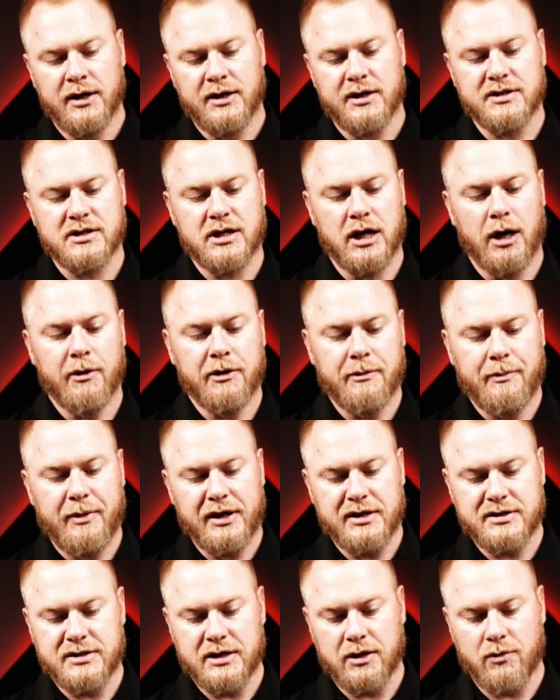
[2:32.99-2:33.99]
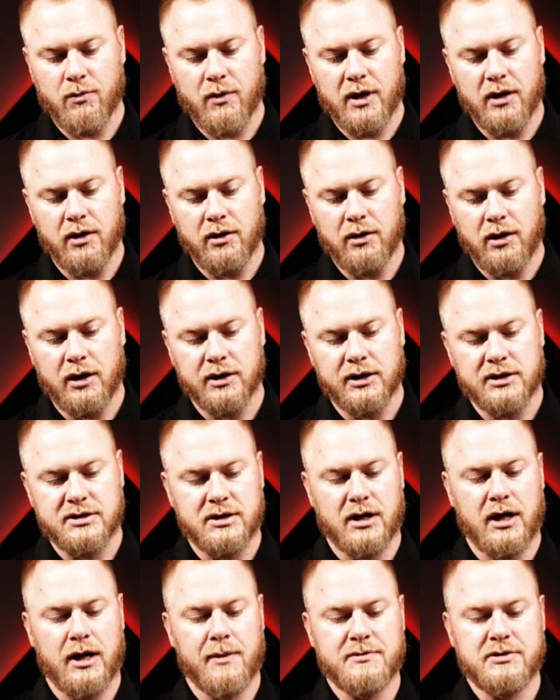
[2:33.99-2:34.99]
It does come with the Picatinny rail on the
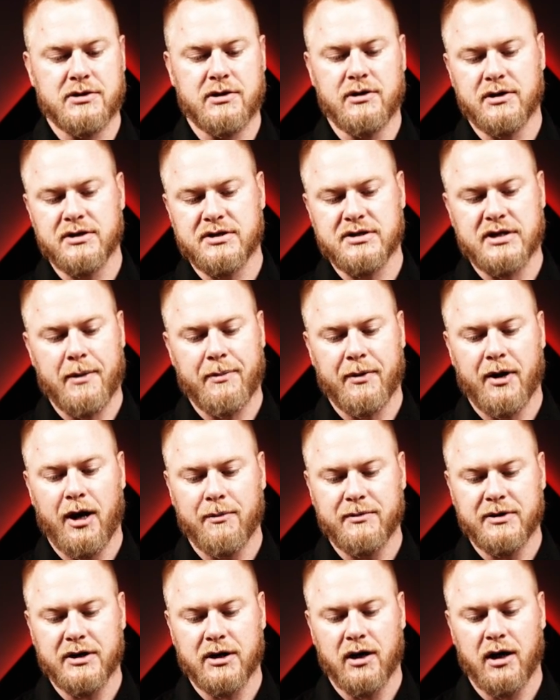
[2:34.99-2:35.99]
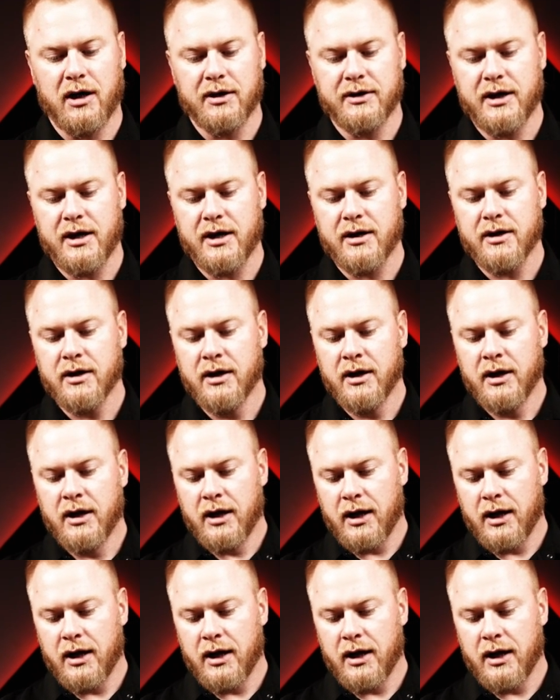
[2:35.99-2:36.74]
top, so you can slap an optic on there.